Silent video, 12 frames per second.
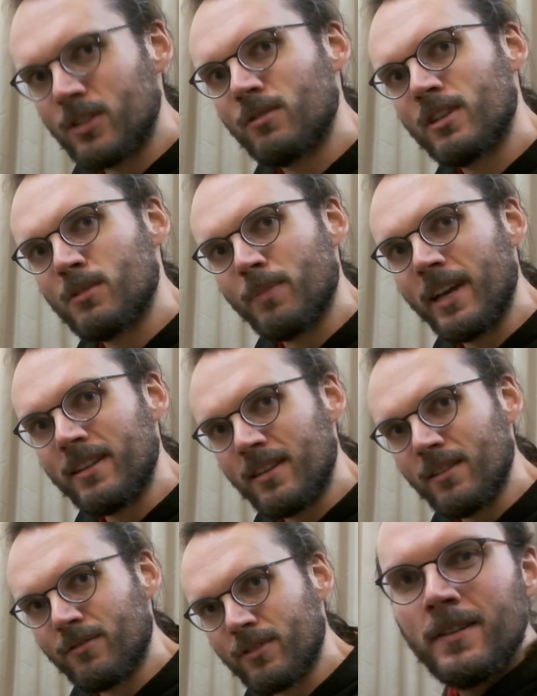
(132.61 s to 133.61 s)
to explain the
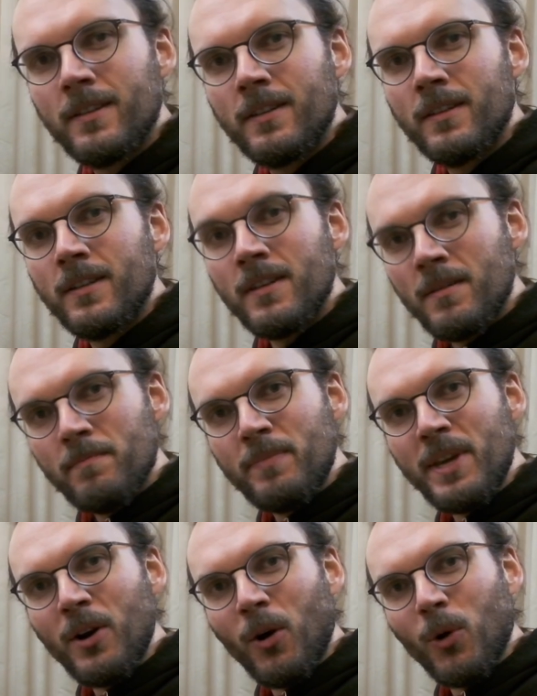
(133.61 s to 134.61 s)
difference.
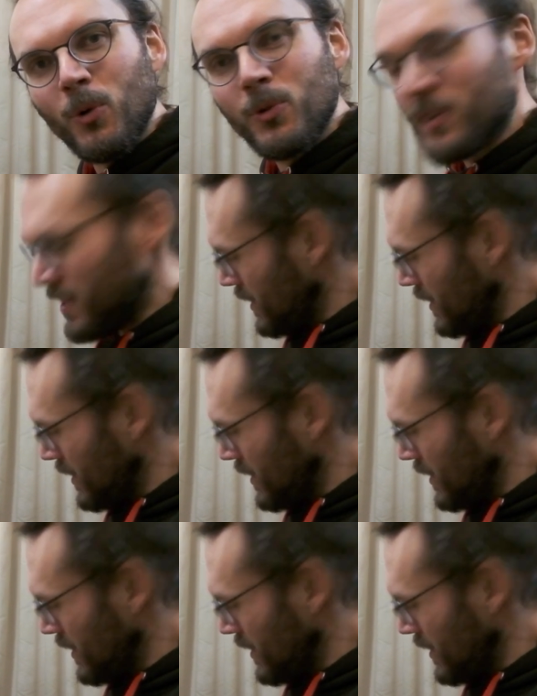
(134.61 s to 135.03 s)
Behold,